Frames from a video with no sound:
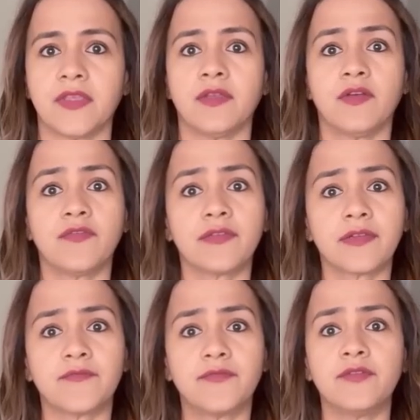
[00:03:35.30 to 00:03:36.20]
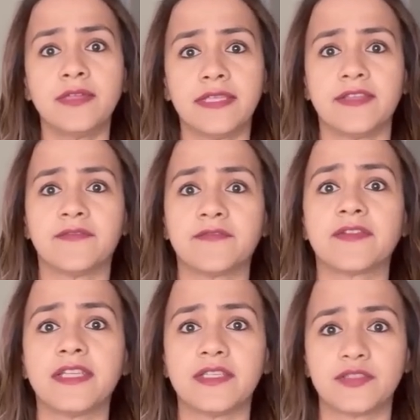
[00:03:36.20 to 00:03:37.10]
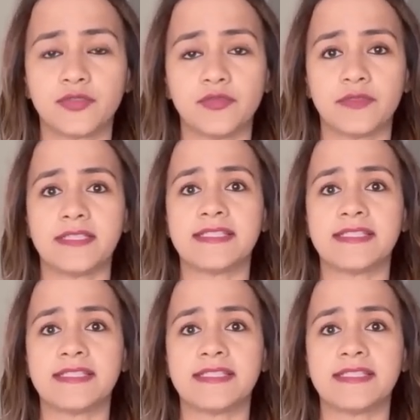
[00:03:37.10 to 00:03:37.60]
For a fully free tool,